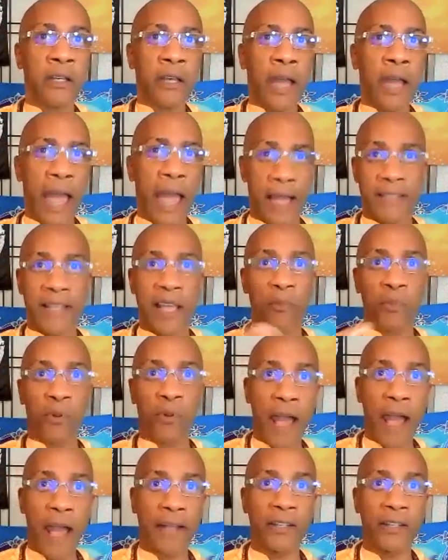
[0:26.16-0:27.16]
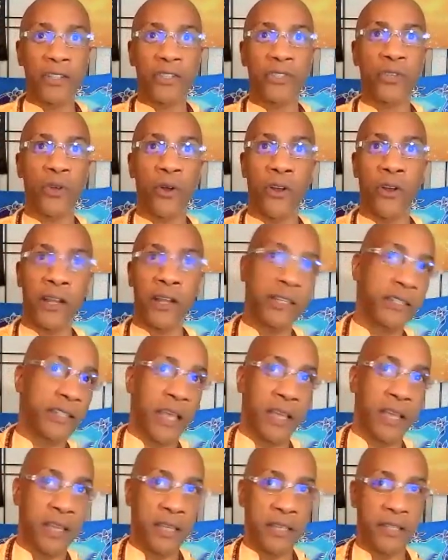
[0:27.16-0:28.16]
as a practice or as
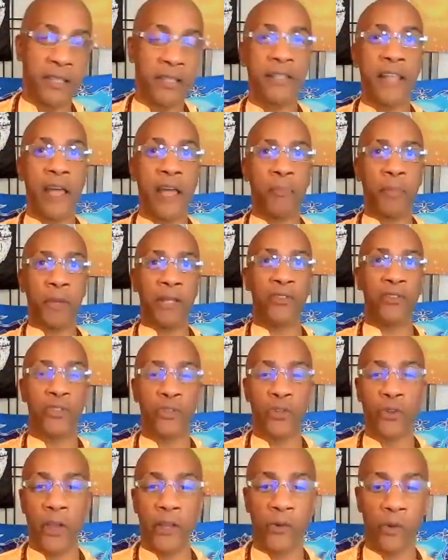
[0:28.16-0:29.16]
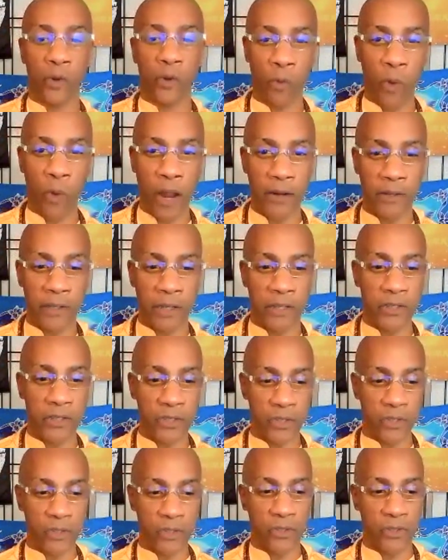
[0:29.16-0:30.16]
a step into greater
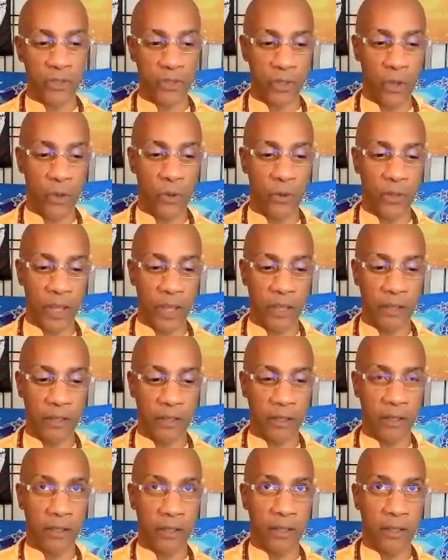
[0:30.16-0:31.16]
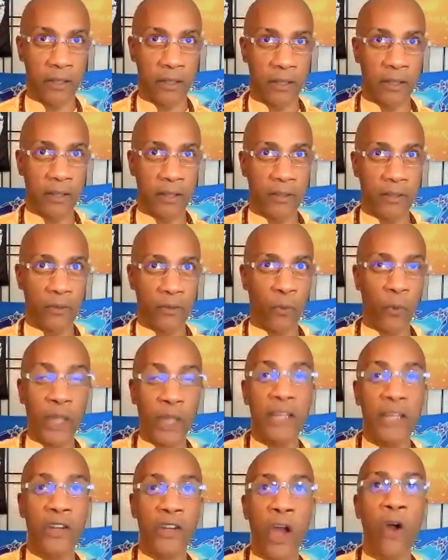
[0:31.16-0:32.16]
awareness so that we
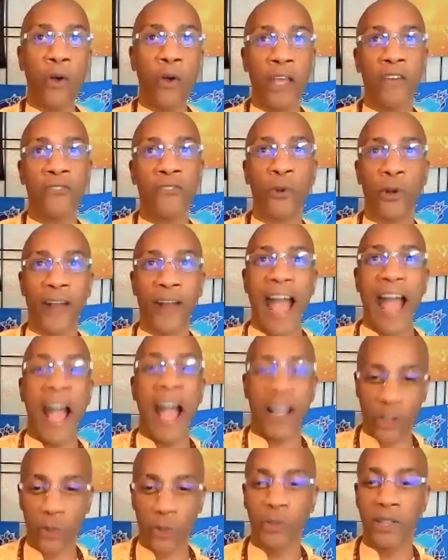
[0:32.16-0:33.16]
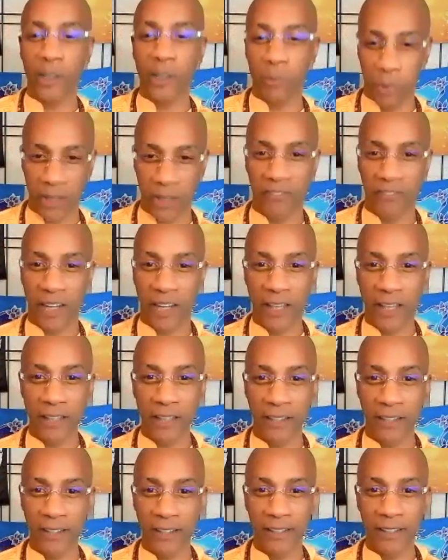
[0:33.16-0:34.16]
know if we're actually pivoting
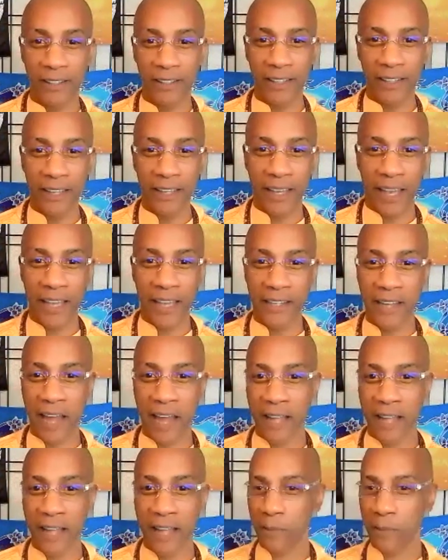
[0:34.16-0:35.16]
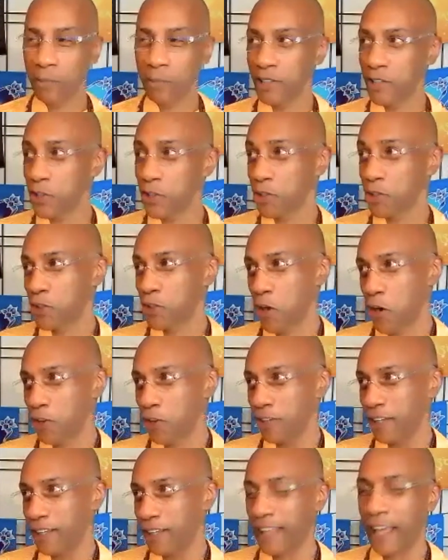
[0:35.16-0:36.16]
and not simply just
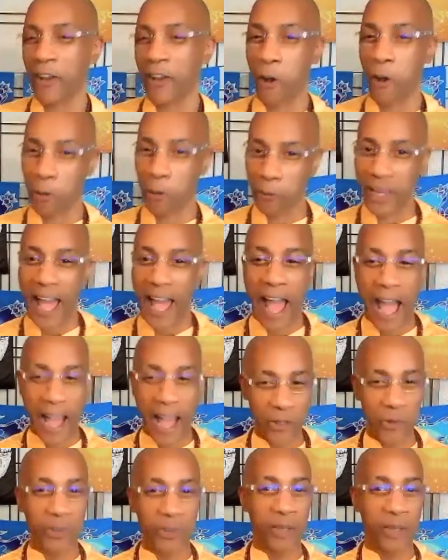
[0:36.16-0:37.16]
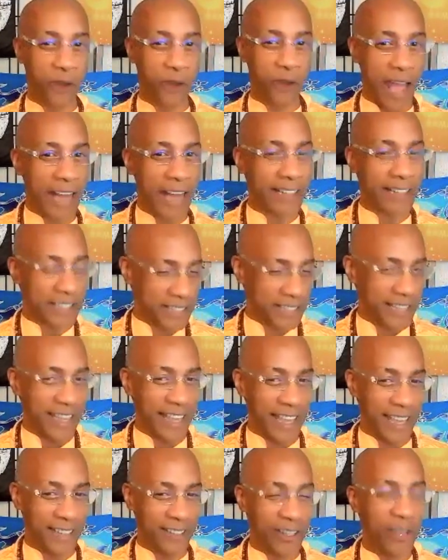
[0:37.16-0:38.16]
turning? Like, are we actually practicing
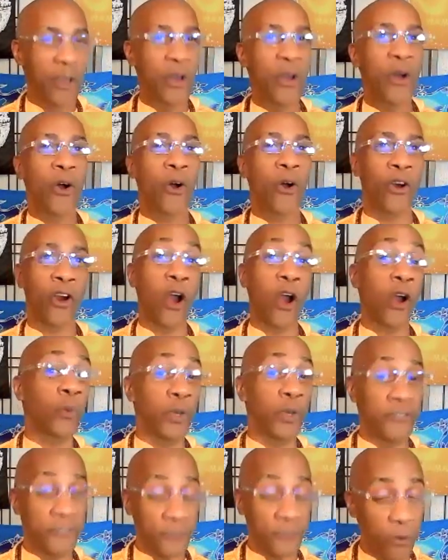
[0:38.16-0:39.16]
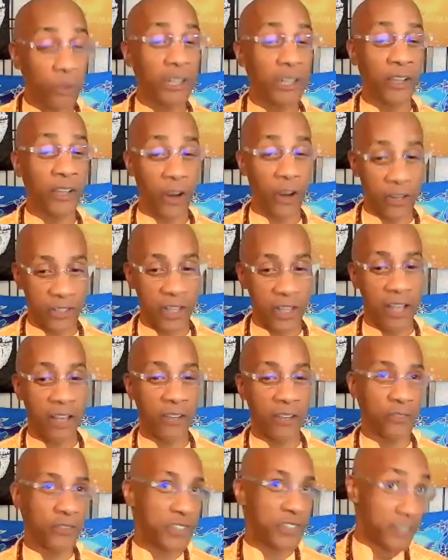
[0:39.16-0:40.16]
it, or are we fooling
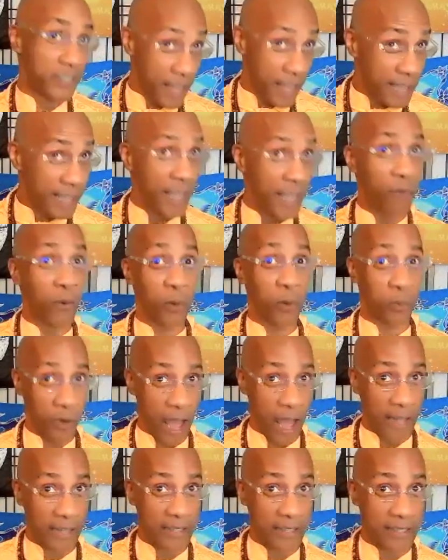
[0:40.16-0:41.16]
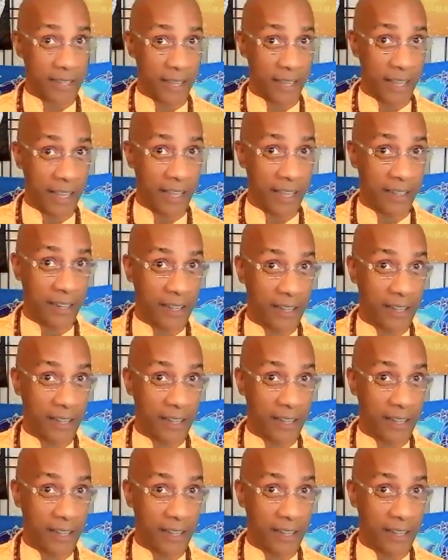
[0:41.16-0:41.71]
ourselves thinking we're practicing it,